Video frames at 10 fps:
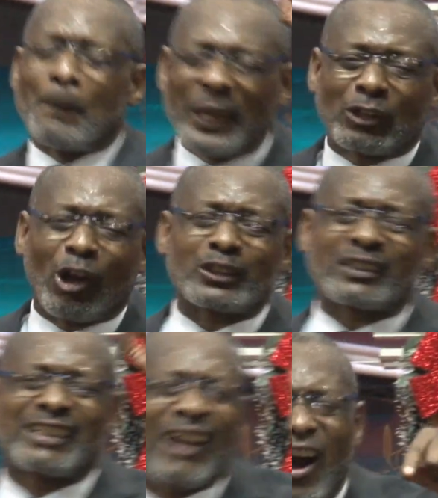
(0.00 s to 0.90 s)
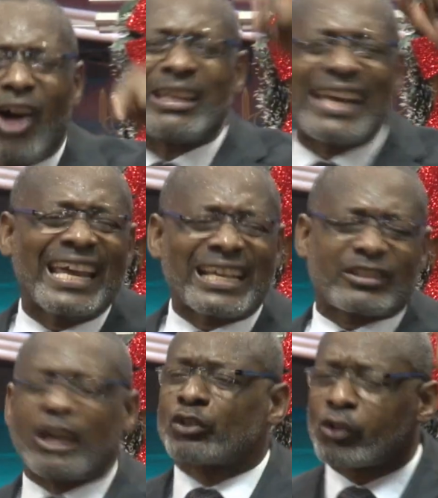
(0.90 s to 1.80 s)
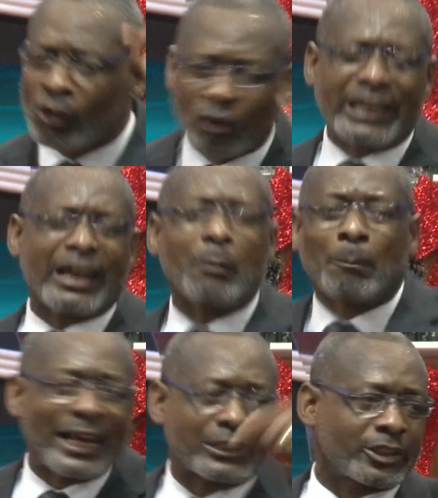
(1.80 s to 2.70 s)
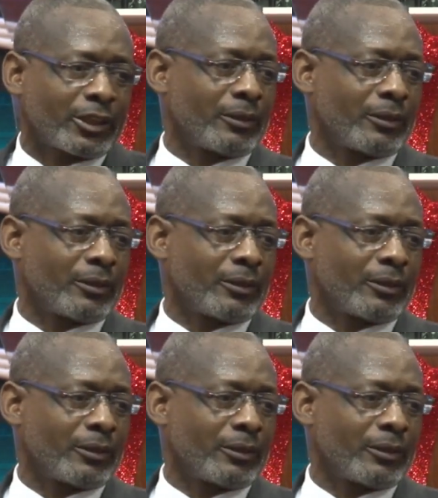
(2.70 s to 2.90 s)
because God is the real blessing.